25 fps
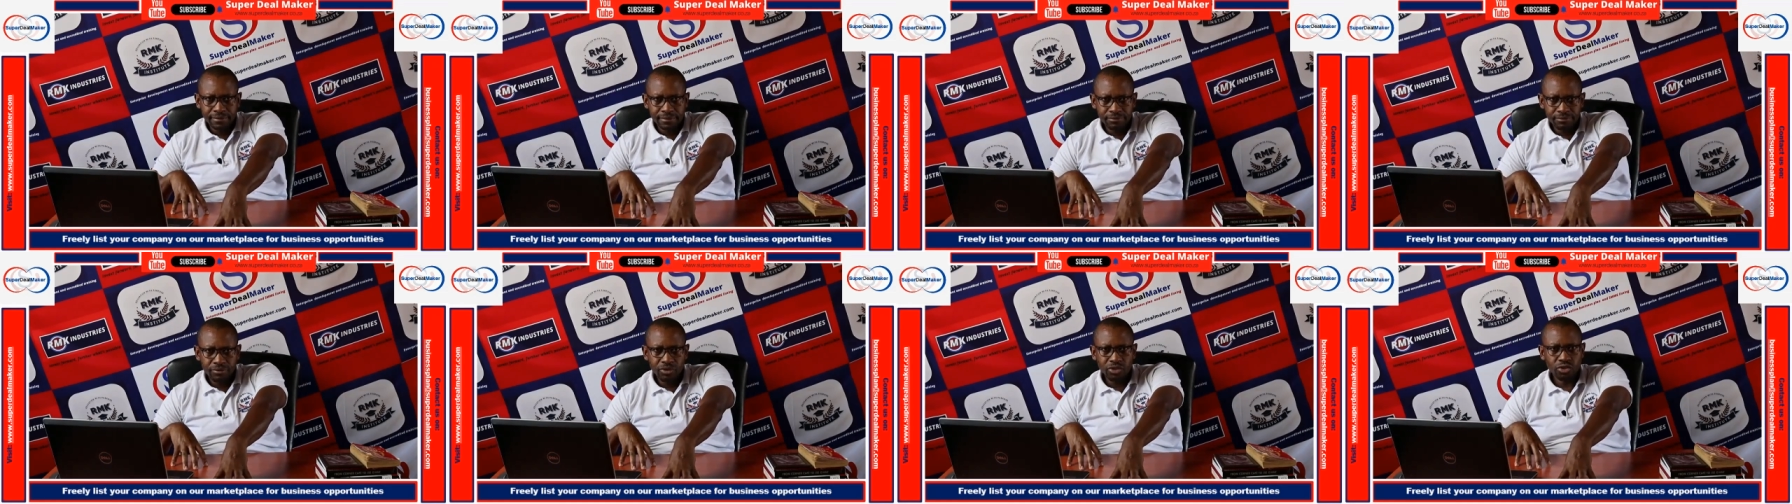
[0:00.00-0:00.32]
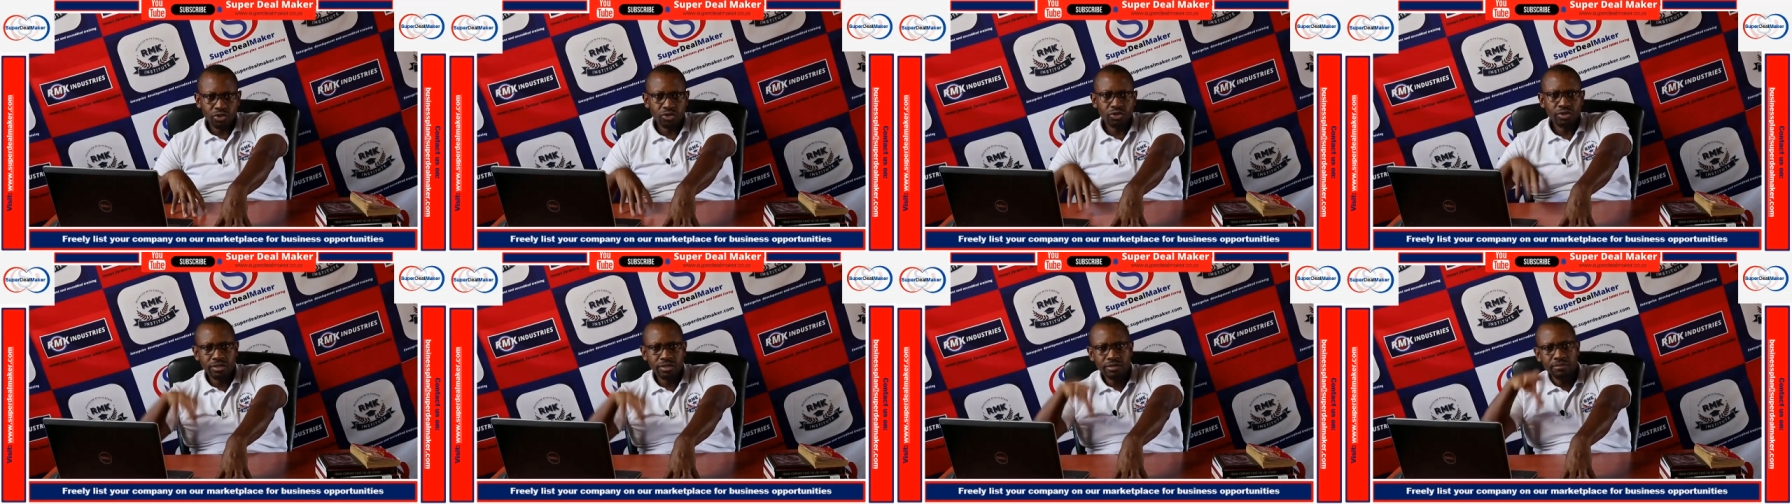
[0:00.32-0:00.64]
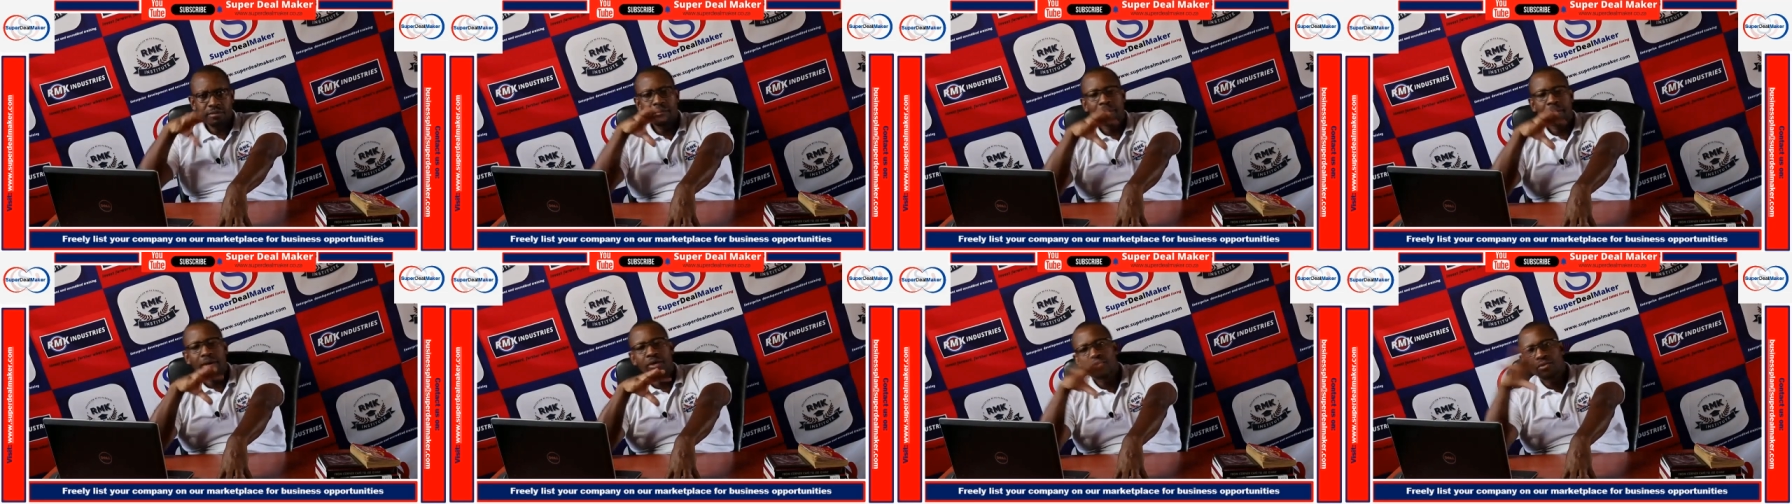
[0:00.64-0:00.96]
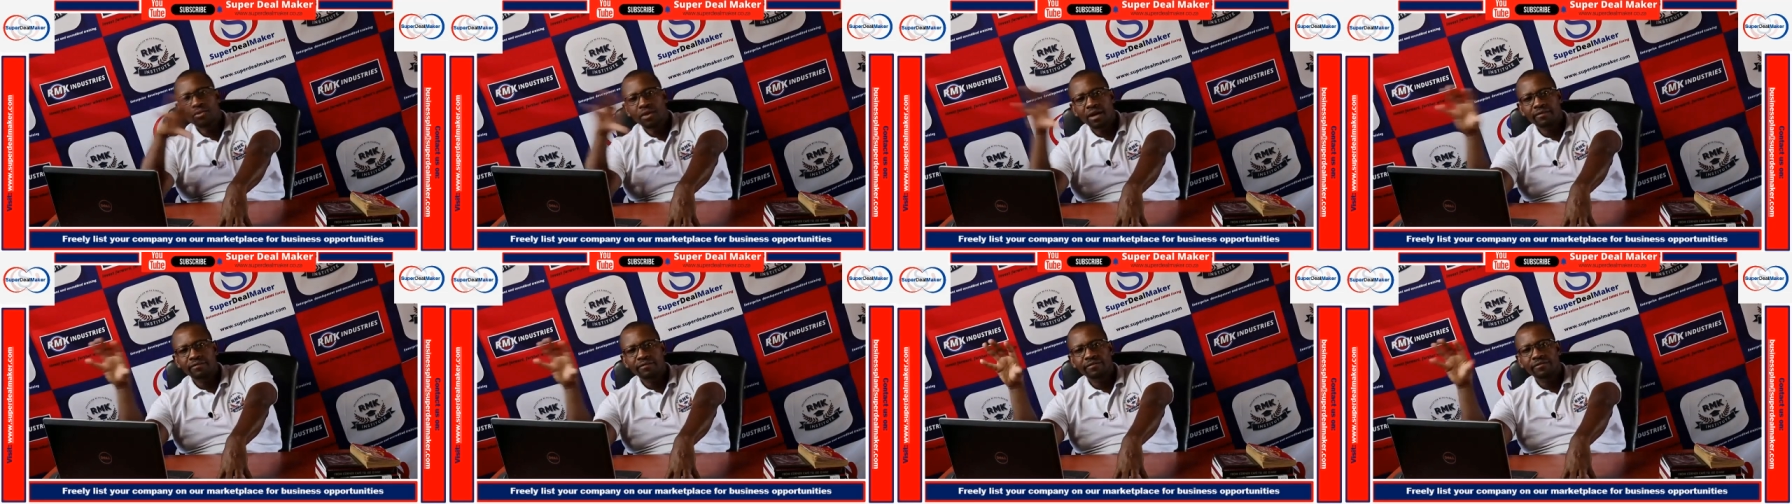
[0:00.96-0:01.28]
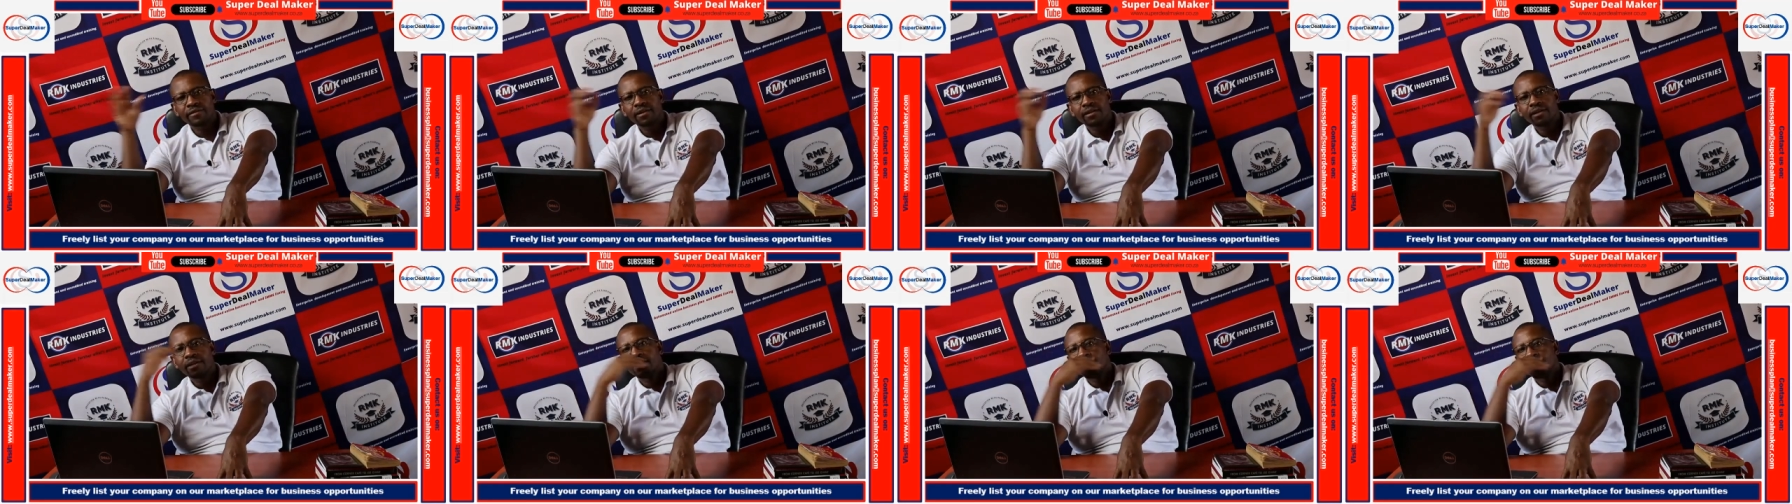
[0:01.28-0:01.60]
because remember you
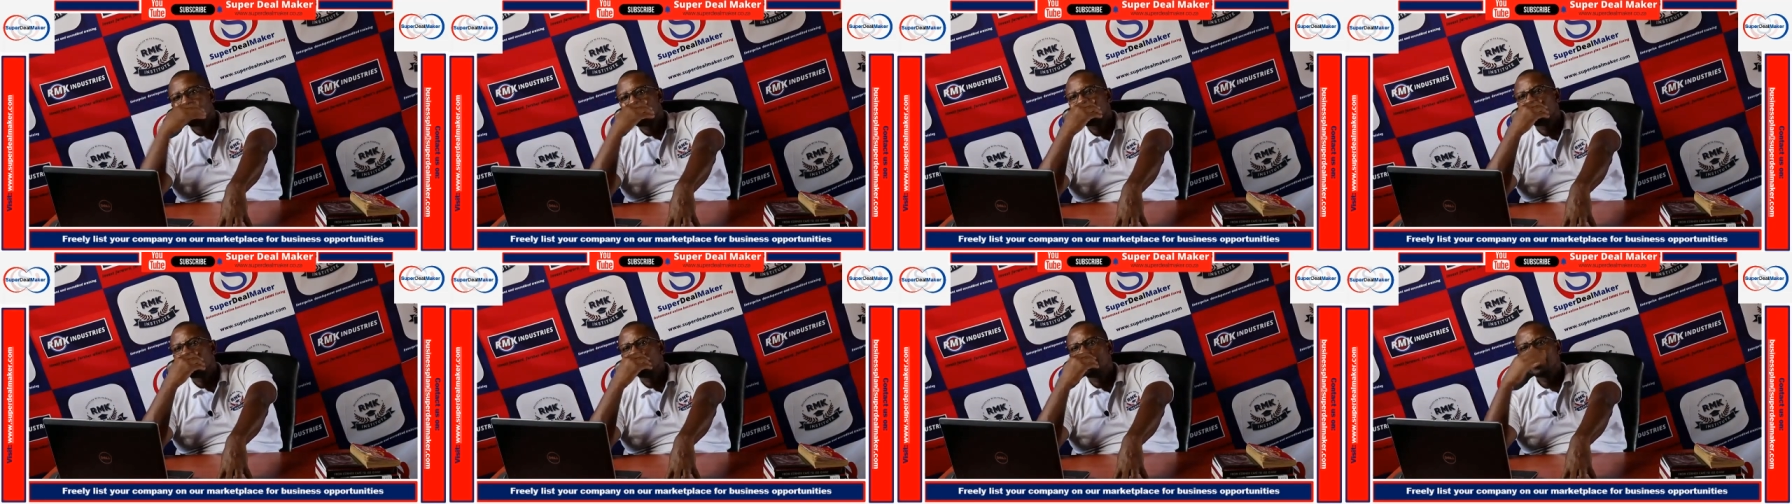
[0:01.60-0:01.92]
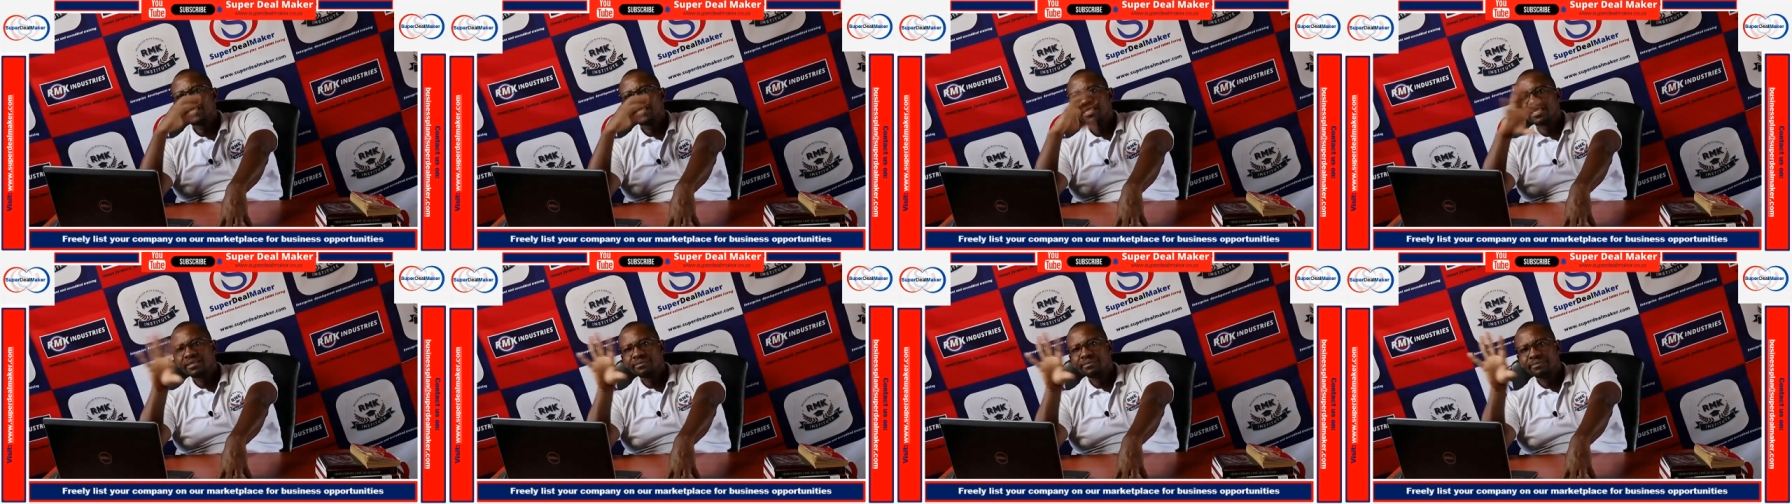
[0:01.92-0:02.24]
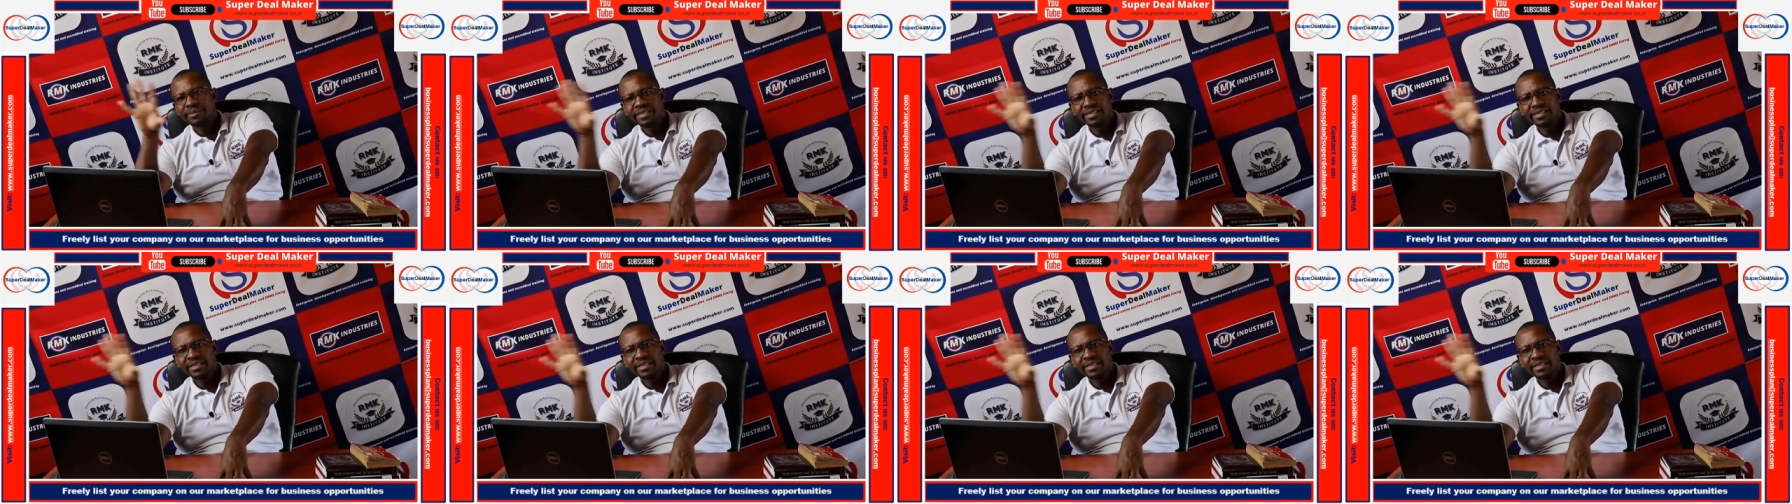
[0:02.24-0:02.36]
have your vision